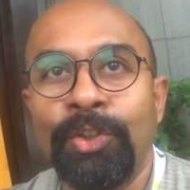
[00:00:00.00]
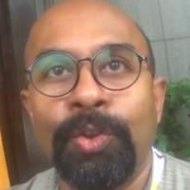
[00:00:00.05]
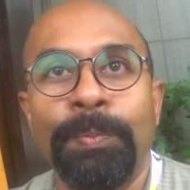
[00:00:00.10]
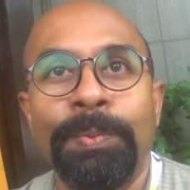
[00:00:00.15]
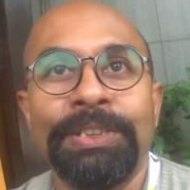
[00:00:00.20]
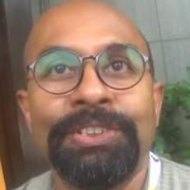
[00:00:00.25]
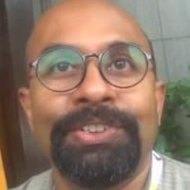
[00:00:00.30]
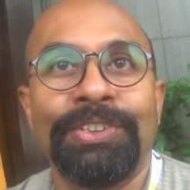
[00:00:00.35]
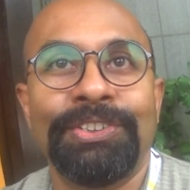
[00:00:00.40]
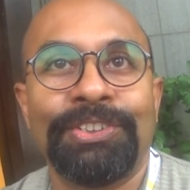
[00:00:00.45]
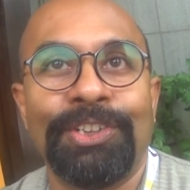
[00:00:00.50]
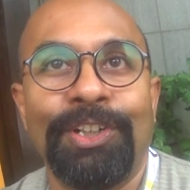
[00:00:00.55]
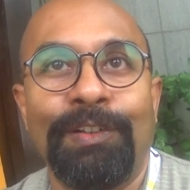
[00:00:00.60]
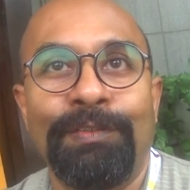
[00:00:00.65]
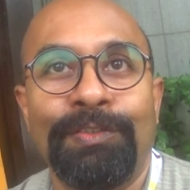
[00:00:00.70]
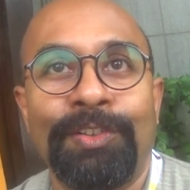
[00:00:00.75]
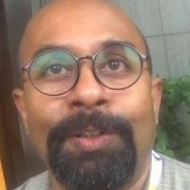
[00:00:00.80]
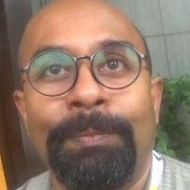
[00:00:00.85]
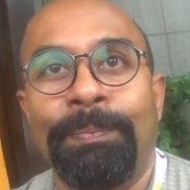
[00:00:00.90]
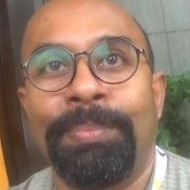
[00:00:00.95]
open source
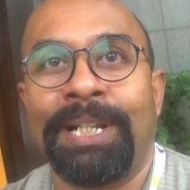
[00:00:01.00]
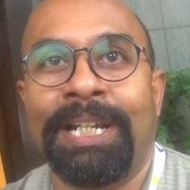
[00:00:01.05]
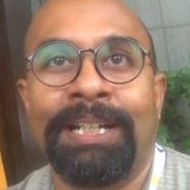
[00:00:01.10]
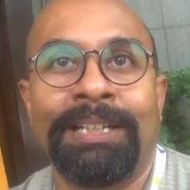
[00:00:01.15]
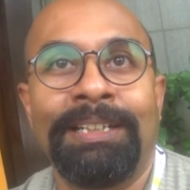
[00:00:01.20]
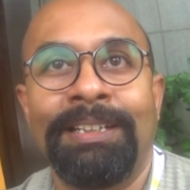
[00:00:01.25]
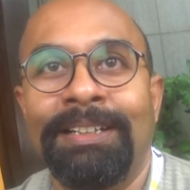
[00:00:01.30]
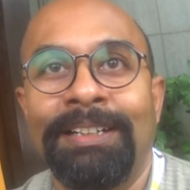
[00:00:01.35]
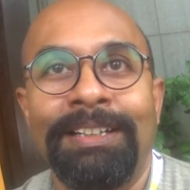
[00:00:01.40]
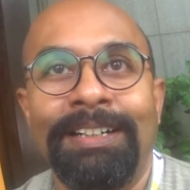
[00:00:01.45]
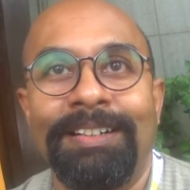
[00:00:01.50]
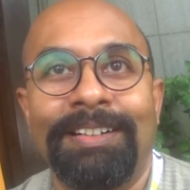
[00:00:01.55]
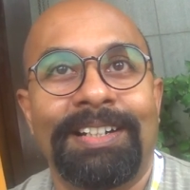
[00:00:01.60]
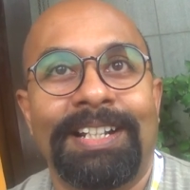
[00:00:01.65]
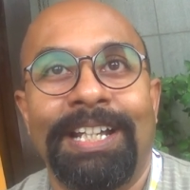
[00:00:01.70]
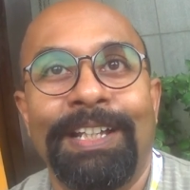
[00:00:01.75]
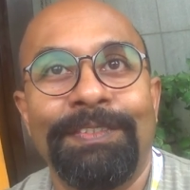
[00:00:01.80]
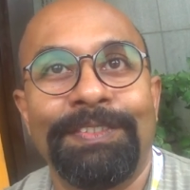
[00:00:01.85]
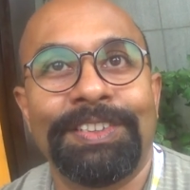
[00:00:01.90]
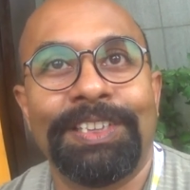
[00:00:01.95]
software practically
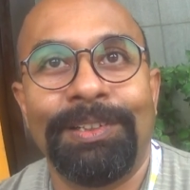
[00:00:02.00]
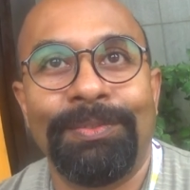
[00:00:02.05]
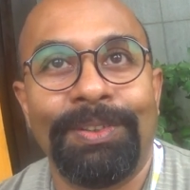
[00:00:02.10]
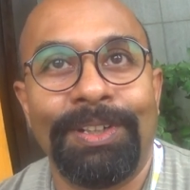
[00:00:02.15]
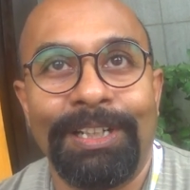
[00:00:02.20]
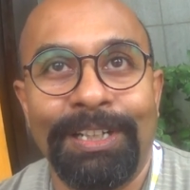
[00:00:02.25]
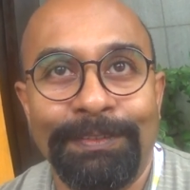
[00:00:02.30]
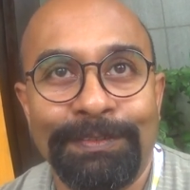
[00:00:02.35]
drives the world.